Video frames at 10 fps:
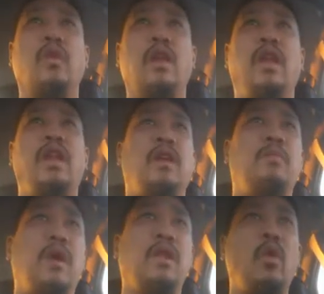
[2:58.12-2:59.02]
And at
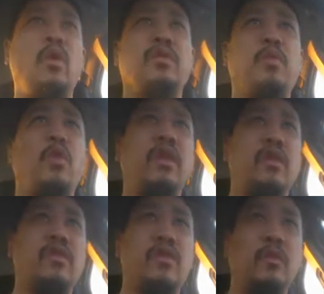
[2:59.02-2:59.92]
my lowest point,
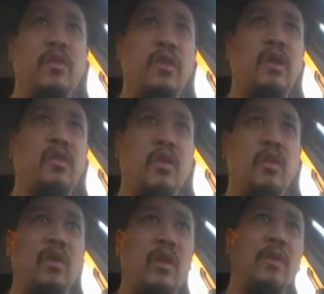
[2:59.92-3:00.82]
as some of you guys
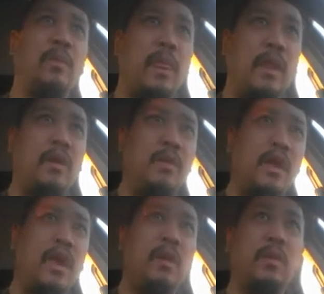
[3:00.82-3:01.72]
know, um, I
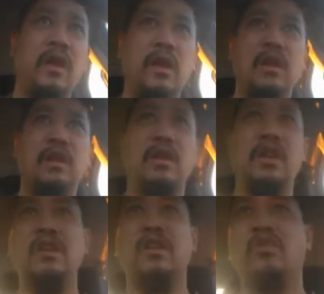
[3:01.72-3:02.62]
became a
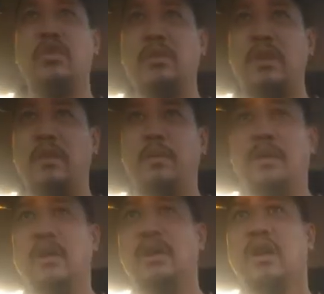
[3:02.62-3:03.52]
DJ in a strip club
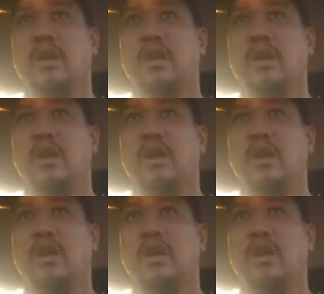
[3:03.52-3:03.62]
in